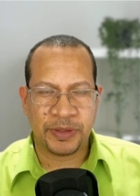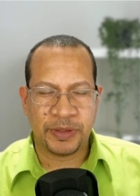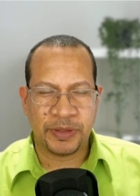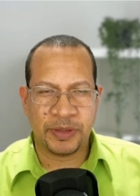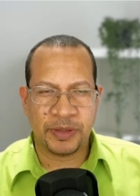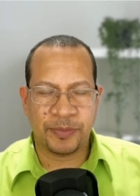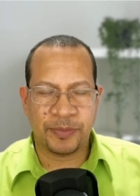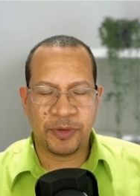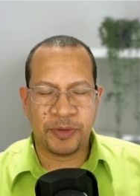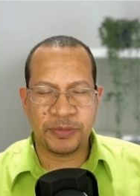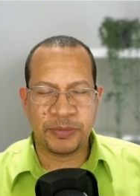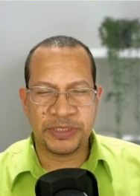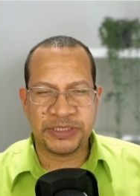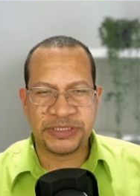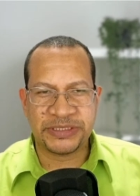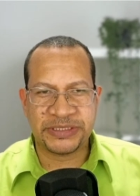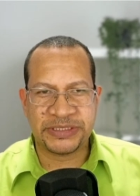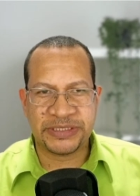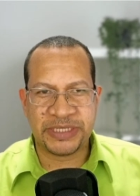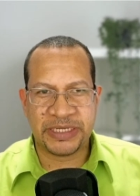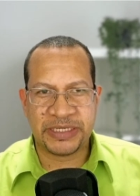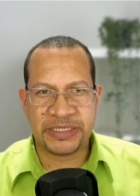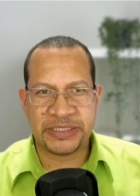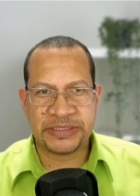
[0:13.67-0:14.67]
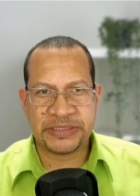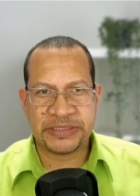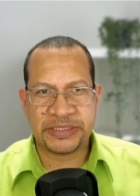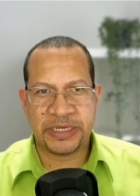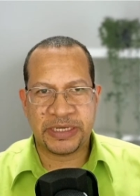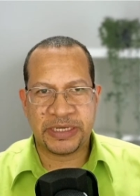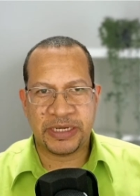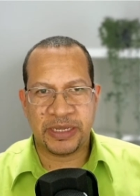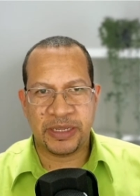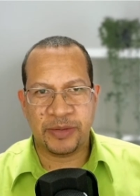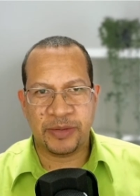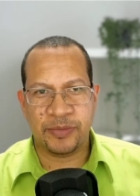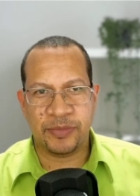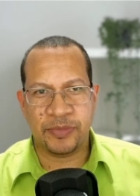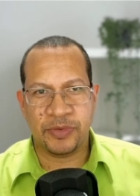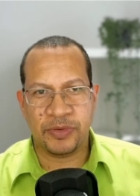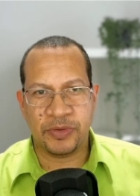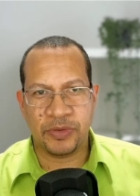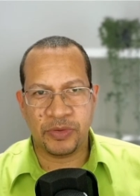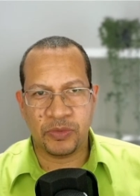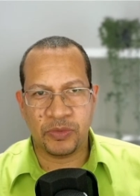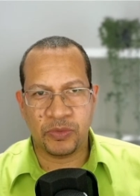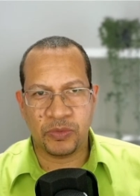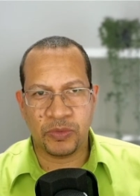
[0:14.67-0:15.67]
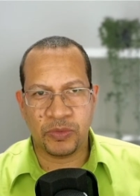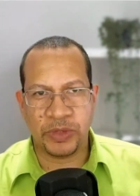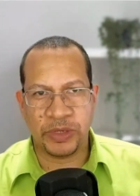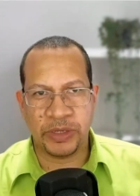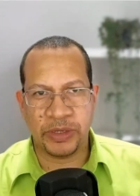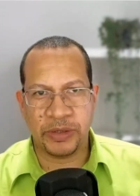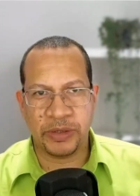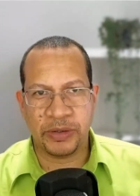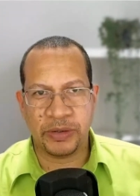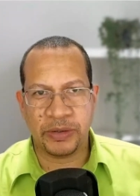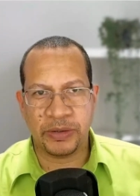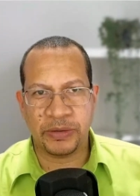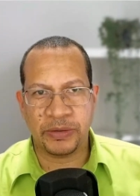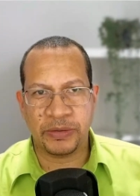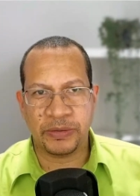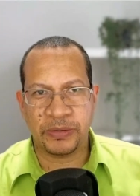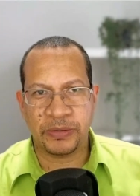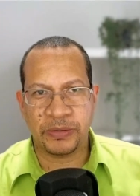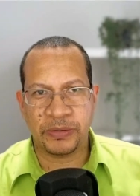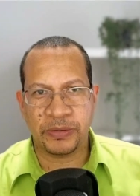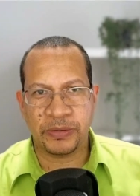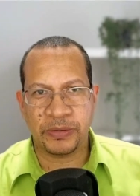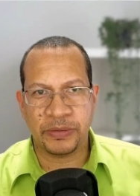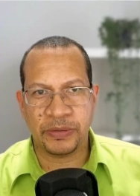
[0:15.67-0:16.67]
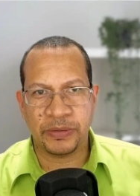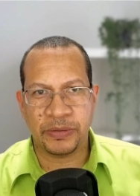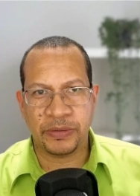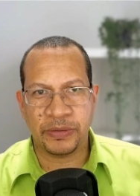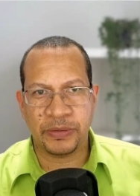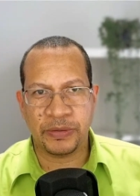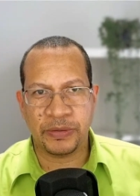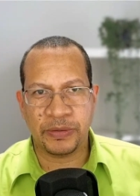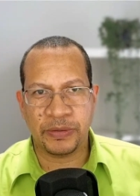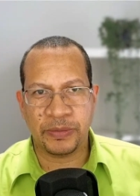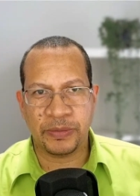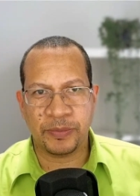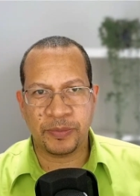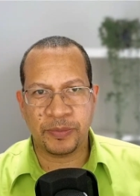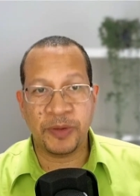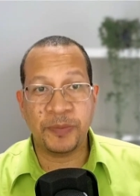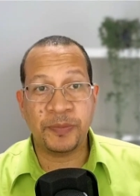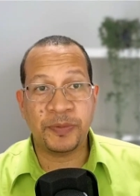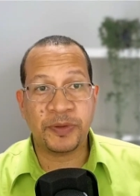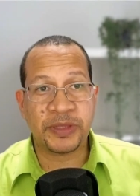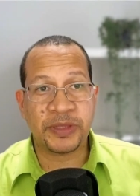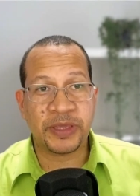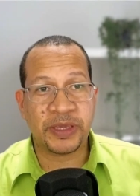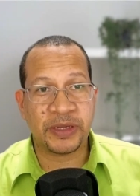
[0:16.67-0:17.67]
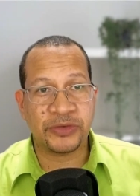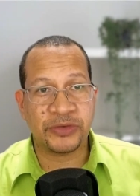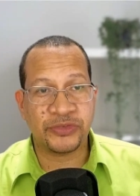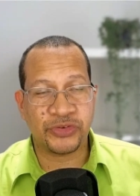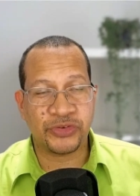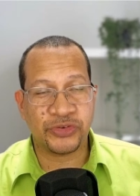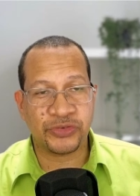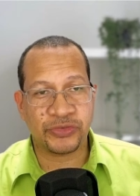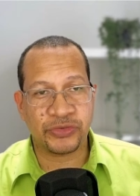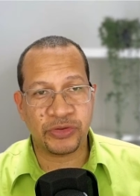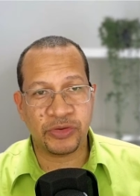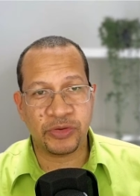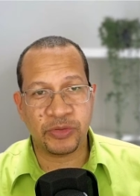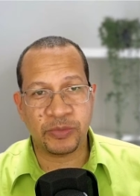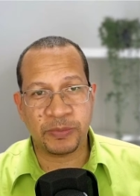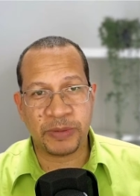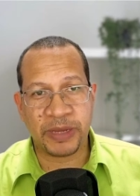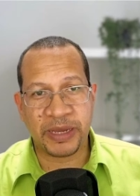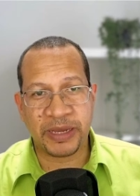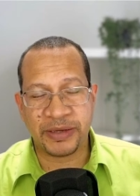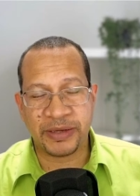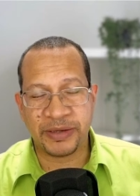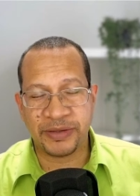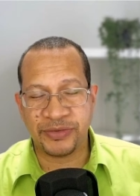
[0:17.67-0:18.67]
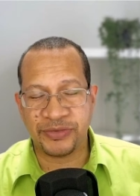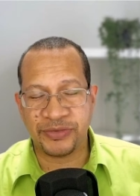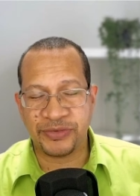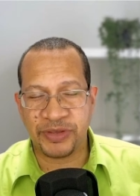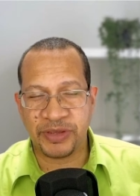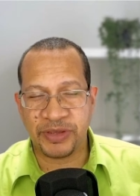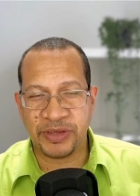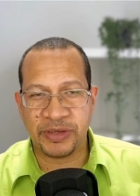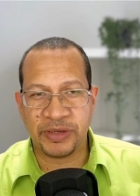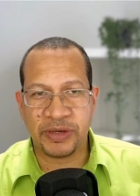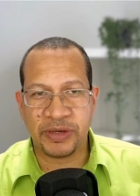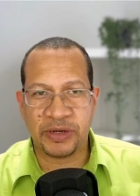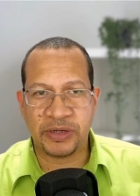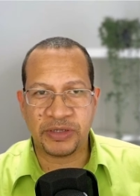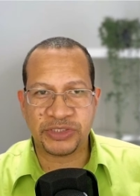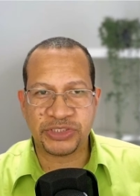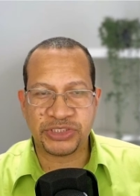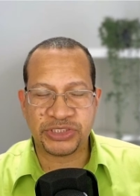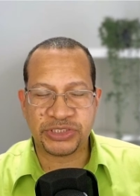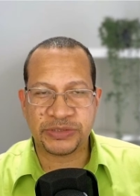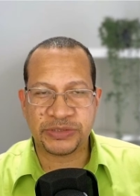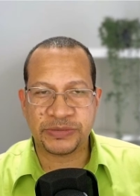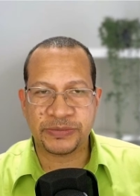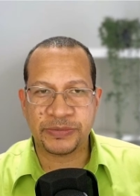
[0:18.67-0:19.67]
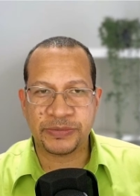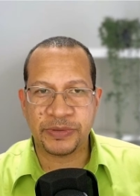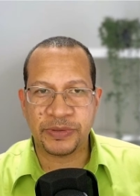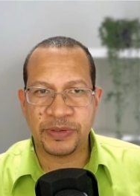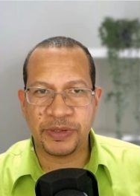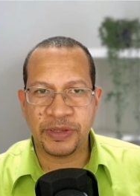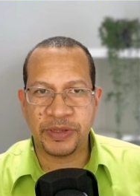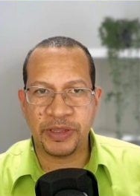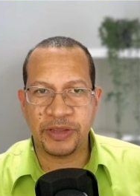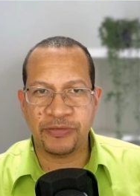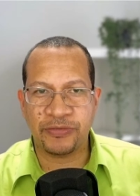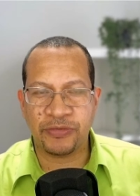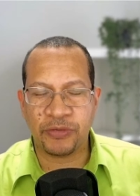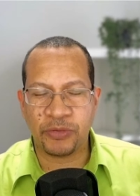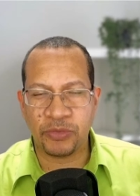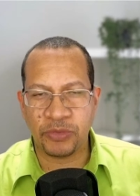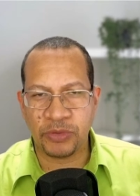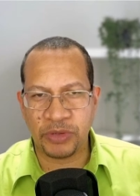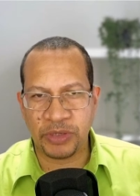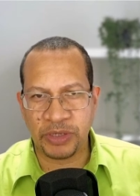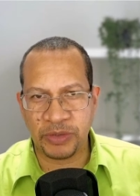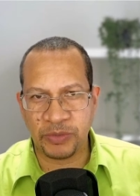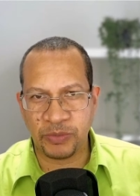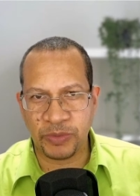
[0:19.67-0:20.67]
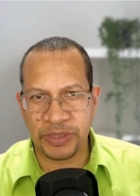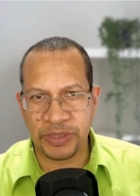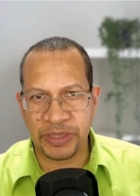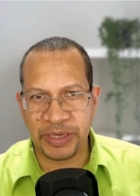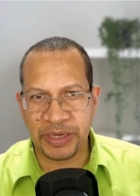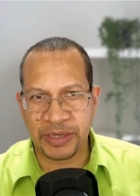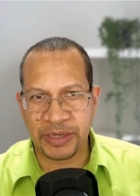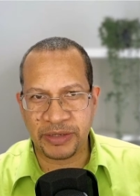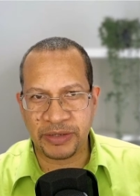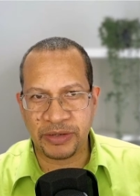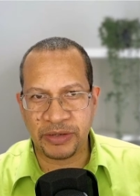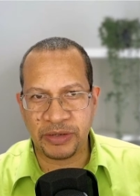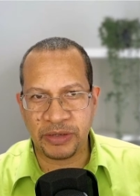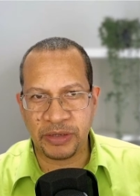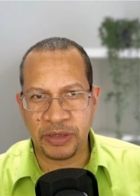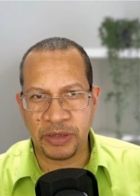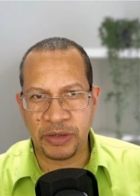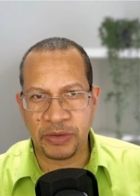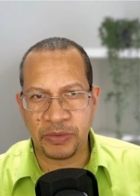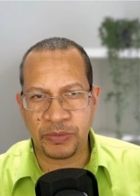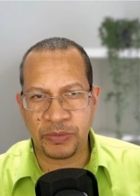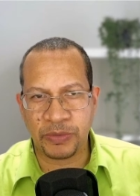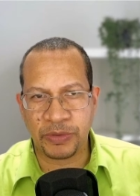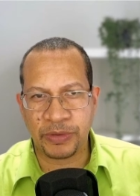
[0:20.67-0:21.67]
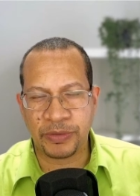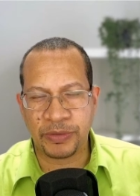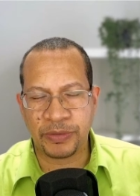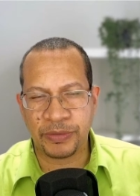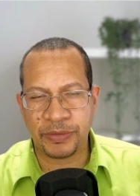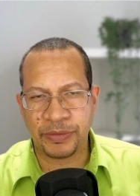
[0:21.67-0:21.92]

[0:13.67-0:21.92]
They're published at a time where people can just look back and say, gosh, if only we had known.